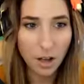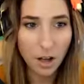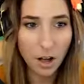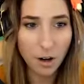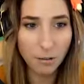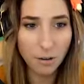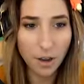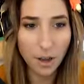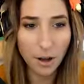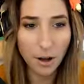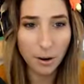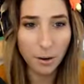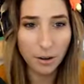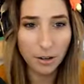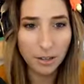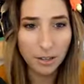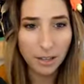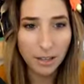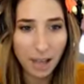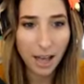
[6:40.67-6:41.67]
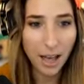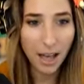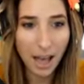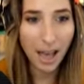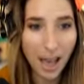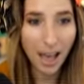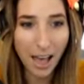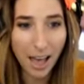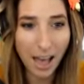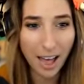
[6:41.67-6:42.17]
Oh, ah!
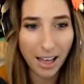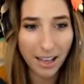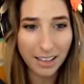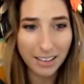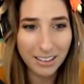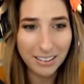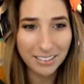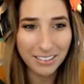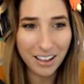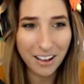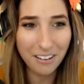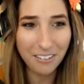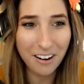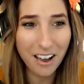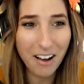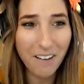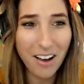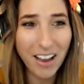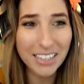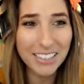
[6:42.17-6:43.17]
oh, oh no, it's...